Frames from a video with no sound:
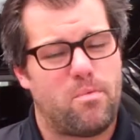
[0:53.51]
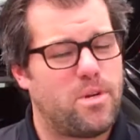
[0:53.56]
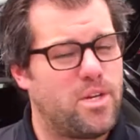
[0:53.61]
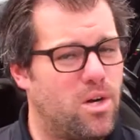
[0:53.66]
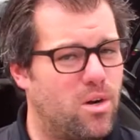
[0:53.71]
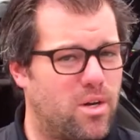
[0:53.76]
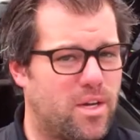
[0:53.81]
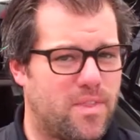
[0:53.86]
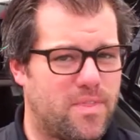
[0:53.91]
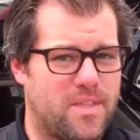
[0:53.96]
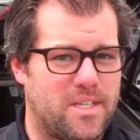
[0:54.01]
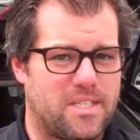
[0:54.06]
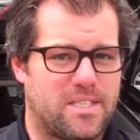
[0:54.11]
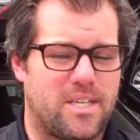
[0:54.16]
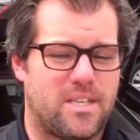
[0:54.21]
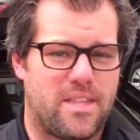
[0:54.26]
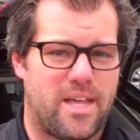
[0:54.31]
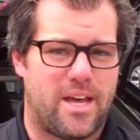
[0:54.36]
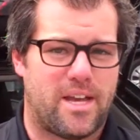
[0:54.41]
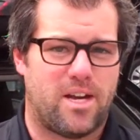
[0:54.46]
We don't get these
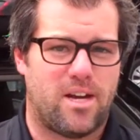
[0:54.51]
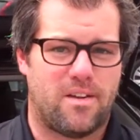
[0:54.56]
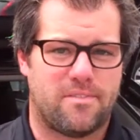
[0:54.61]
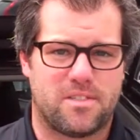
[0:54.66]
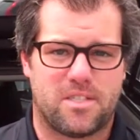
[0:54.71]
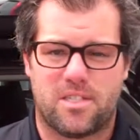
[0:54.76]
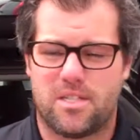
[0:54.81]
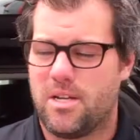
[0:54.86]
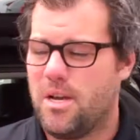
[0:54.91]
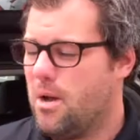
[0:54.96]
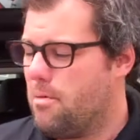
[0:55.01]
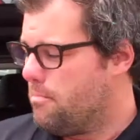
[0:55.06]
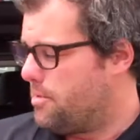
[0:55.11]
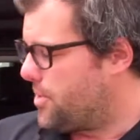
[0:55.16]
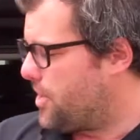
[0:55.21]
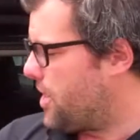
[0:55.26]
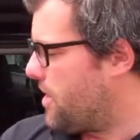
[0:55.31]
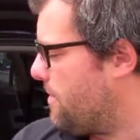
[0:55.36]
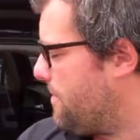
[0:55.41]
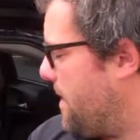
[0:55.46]
in that often, but
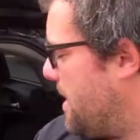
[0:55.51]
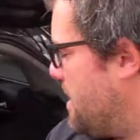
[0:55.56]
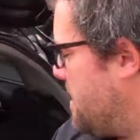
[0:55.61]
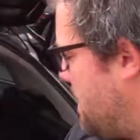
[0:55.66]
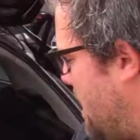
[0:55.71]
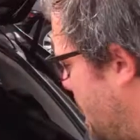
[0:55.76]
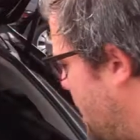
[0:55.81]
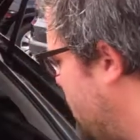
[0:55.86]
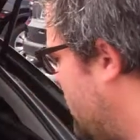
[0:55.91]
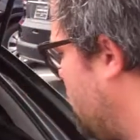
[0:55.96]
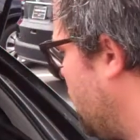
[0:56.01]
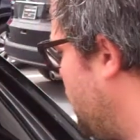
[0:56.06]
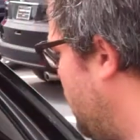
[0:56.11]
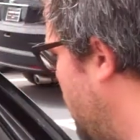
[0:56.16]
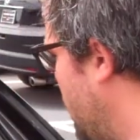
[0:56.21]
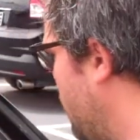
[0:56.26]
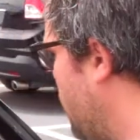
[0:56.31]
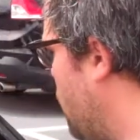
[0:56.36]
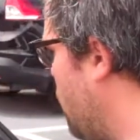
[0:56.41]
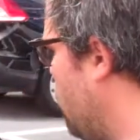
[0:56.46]
they're a fantastic
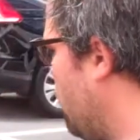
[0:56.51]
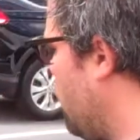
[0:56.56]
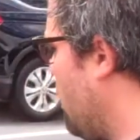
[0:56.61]
vehicle.